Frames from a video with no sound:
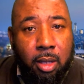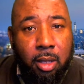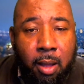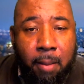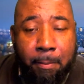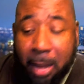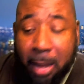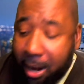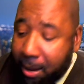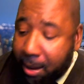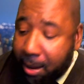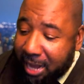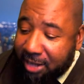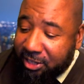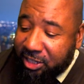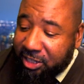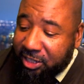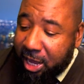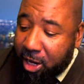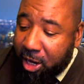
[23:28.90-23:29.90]
But I'm not
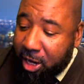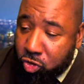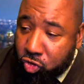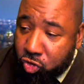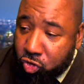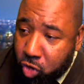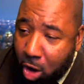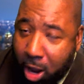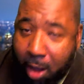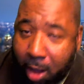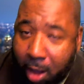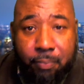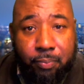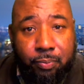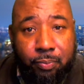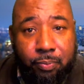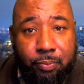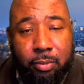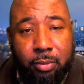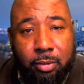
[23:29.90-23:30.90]
scared of Trump,
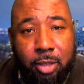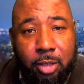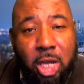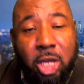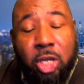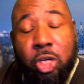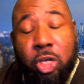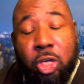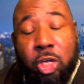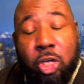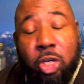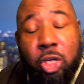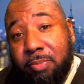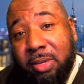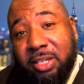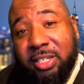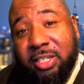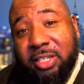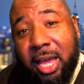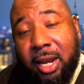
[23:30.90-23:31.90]
and you shouldn't be
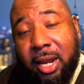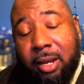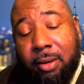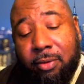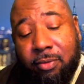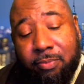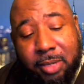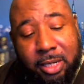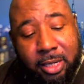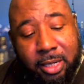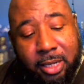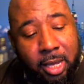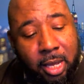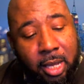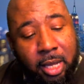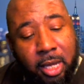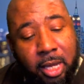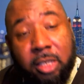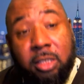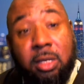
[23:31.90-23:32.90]
scared of him either.
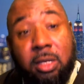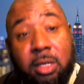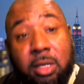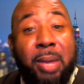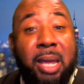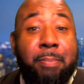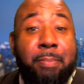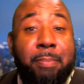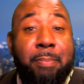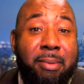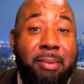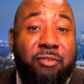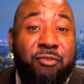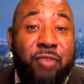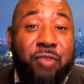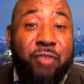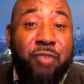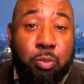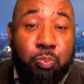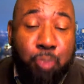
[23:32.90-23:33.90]
He's a big
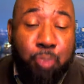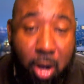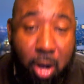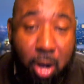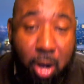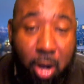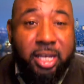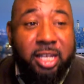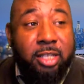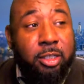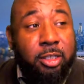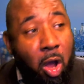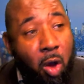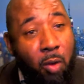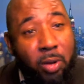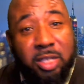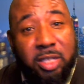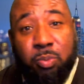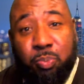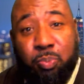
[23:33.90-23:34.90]
baby-faced punk. He's
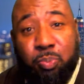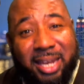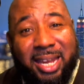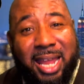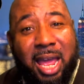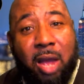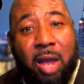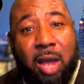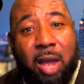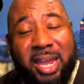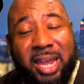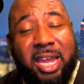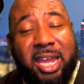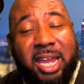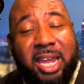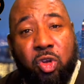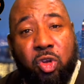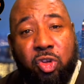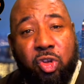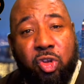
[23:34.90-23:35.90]
always been that way here
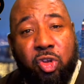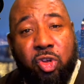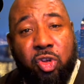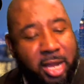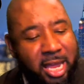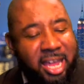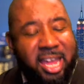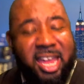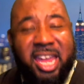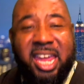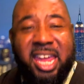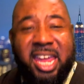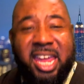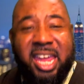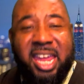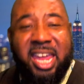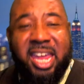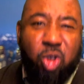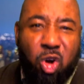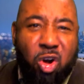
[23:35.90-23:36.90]
in New York. He
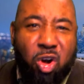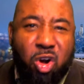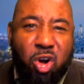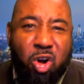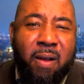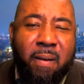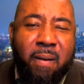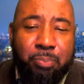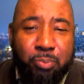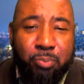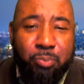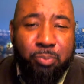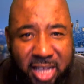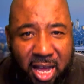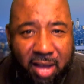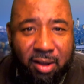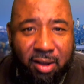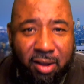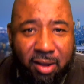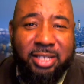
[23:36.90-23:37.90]
ain't George
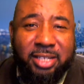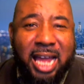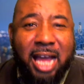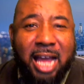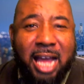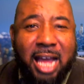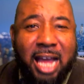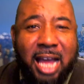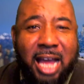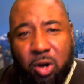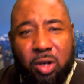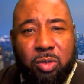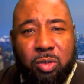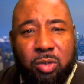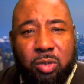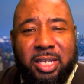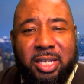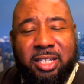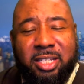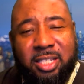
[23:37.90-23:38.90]
McGovern. He's not George
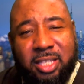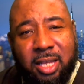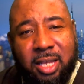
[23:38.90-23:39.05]
what's